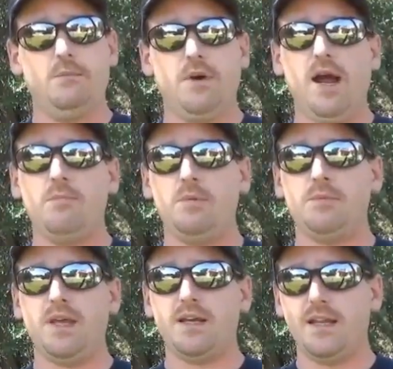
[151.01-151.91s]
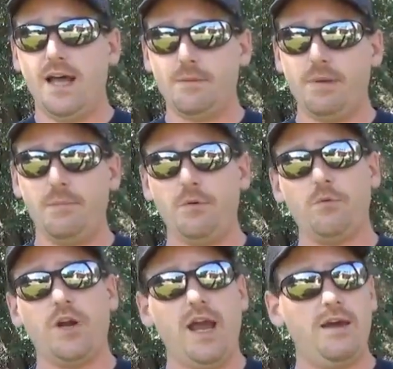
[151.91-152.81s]
problem that a lot of people
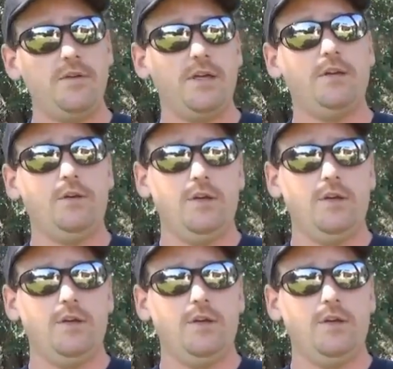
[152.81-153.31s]
were having